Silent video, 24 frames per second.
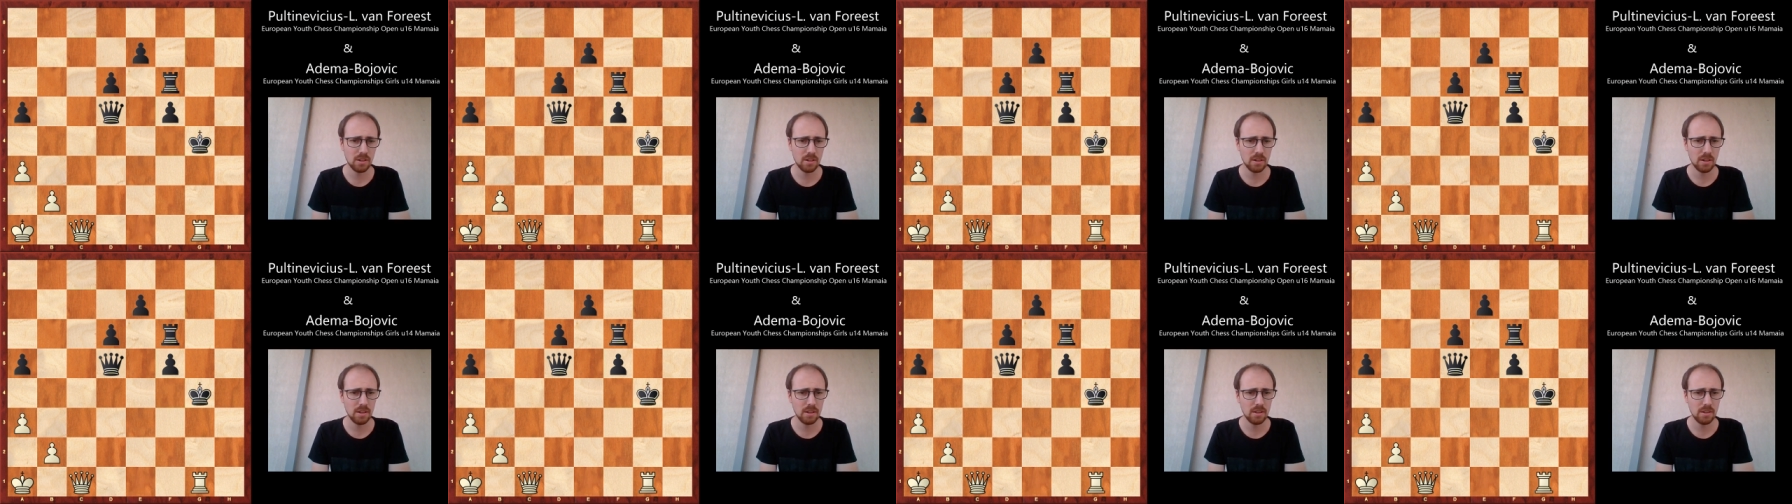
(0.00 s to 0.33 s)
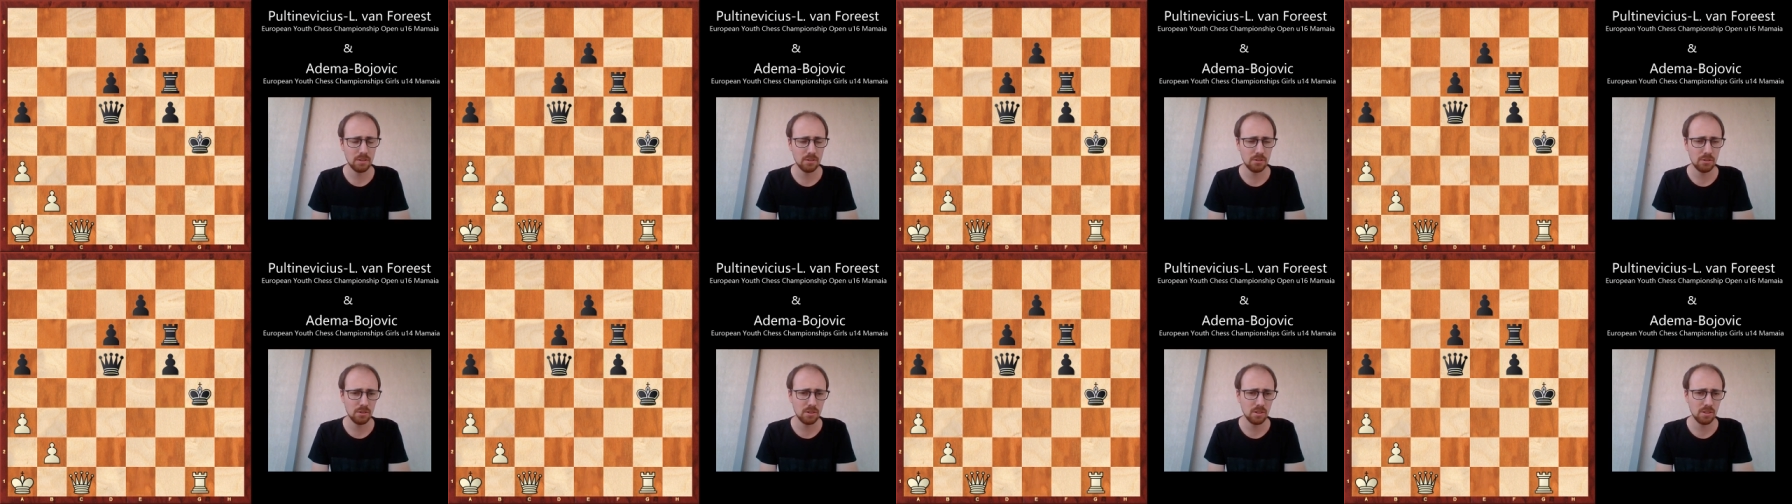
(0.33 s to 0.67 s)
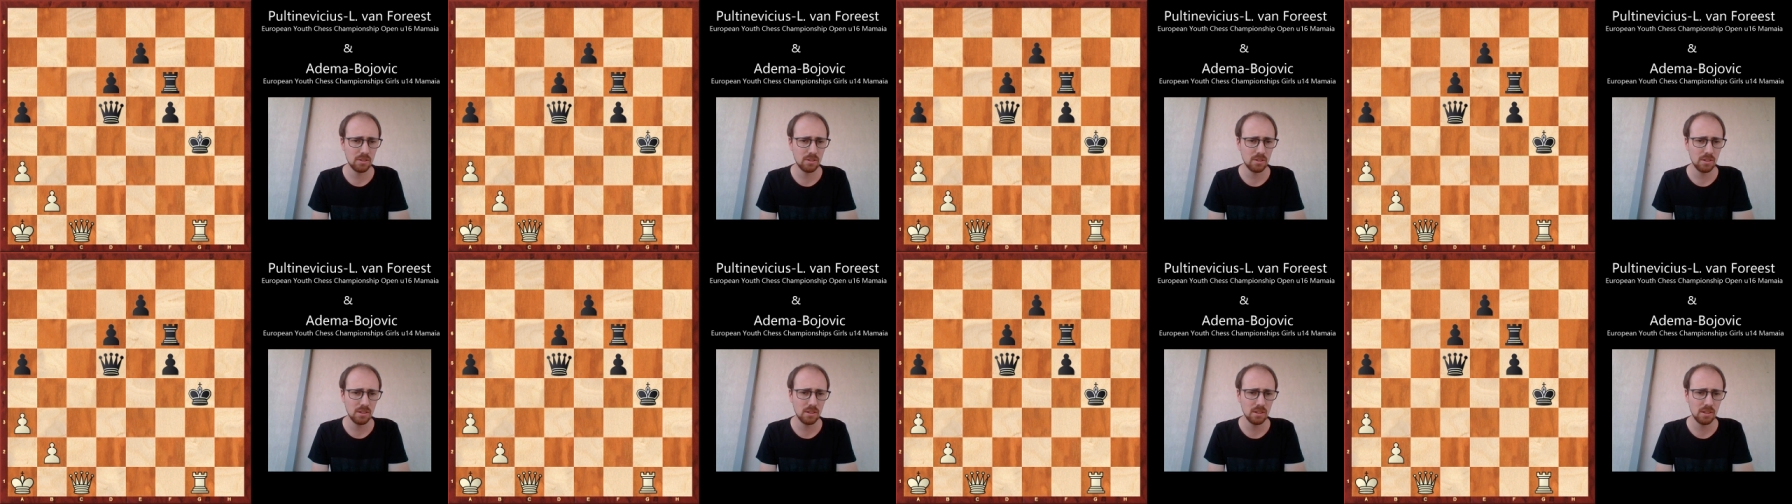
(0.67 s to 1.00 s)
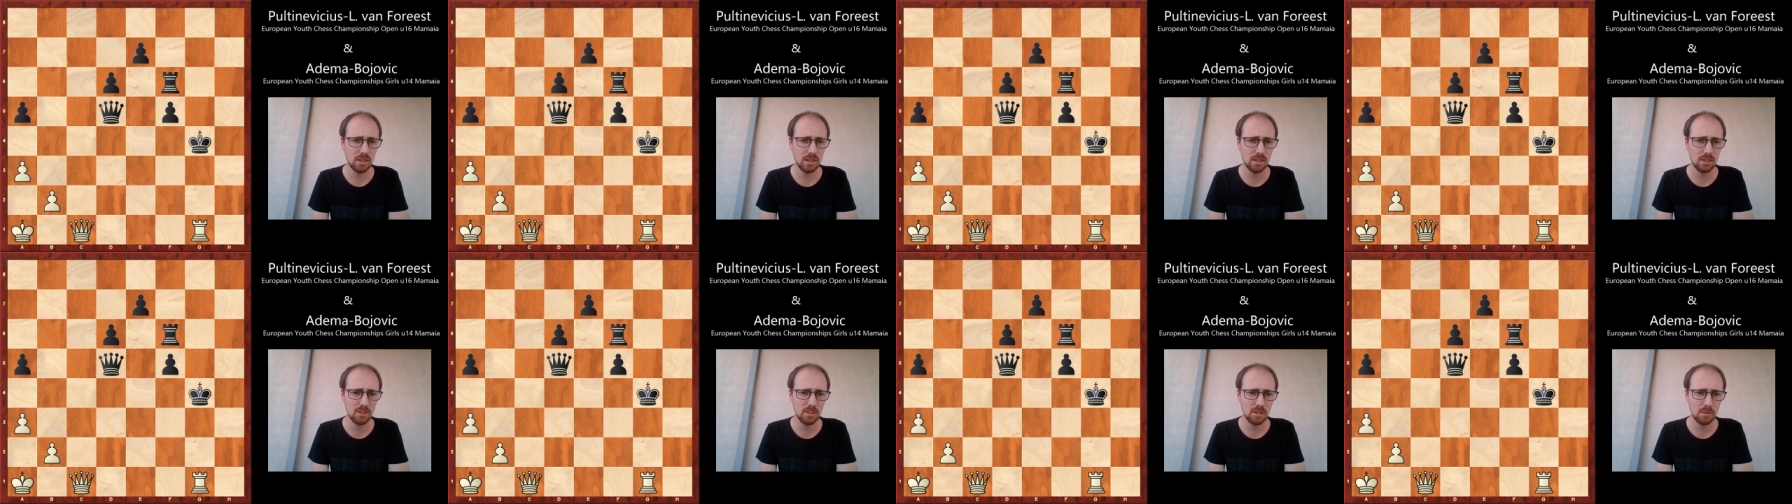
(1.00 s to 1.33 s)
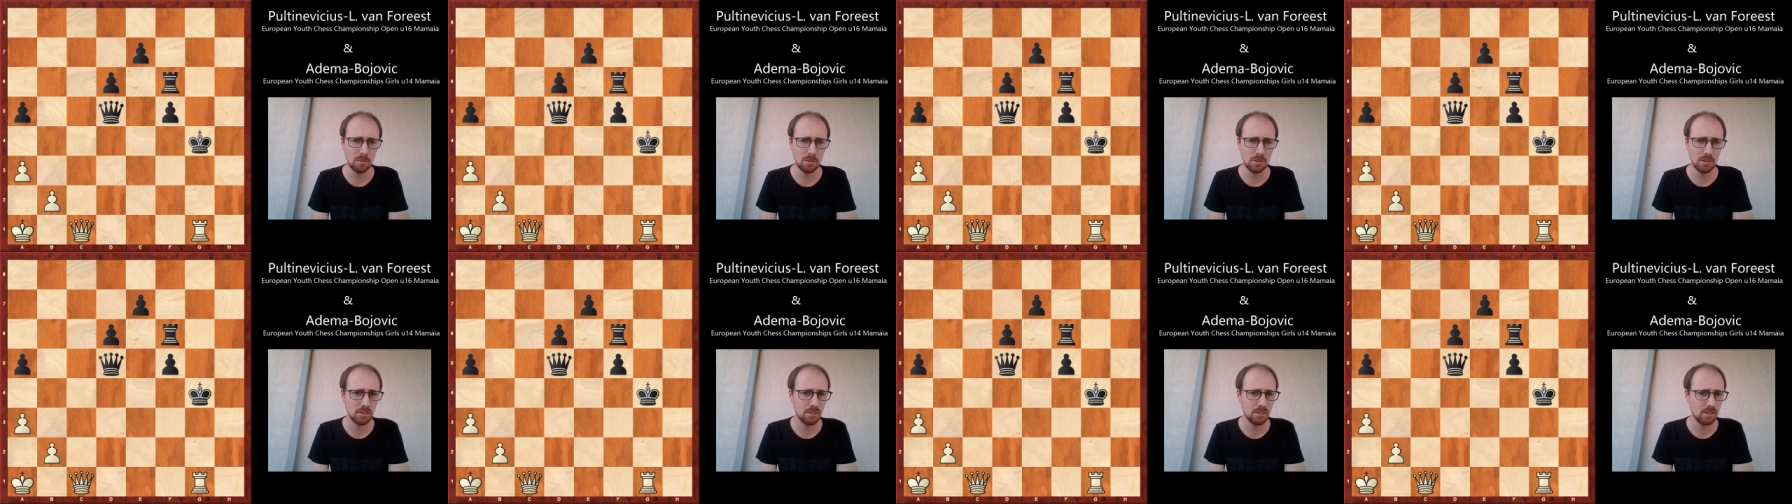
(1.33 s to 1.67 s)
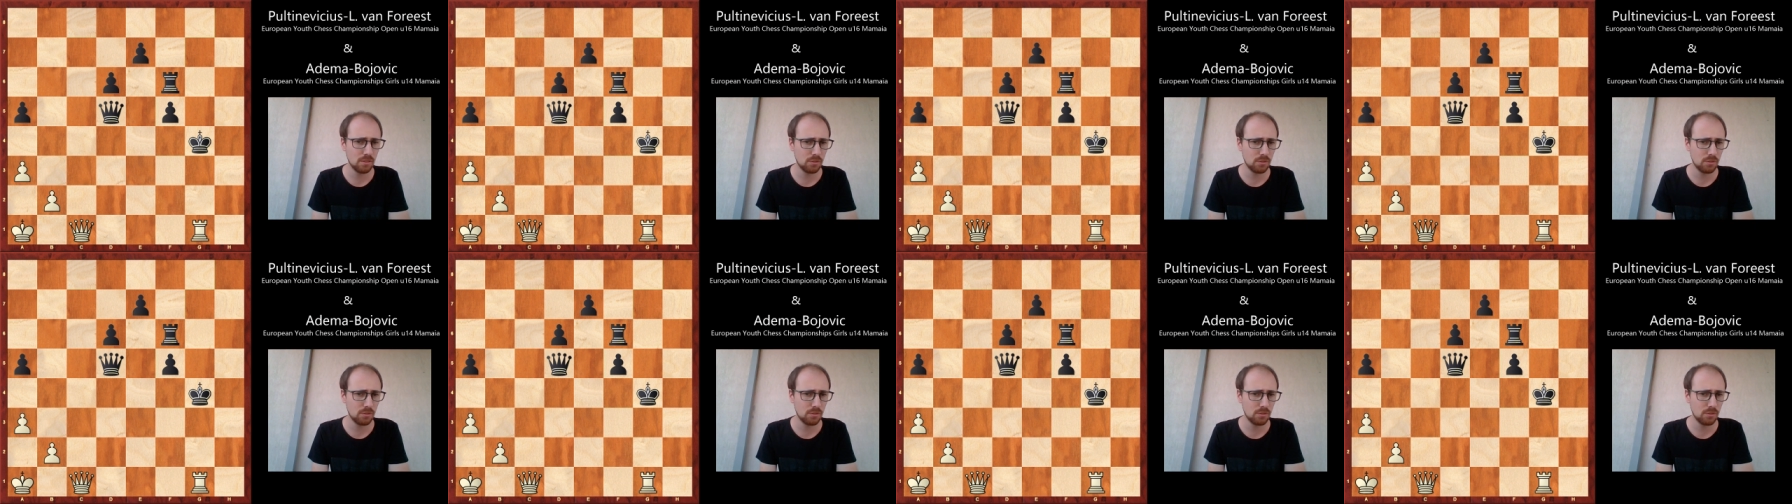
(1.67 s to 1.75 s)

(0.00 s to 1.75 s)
and as you can see the king simply doesn't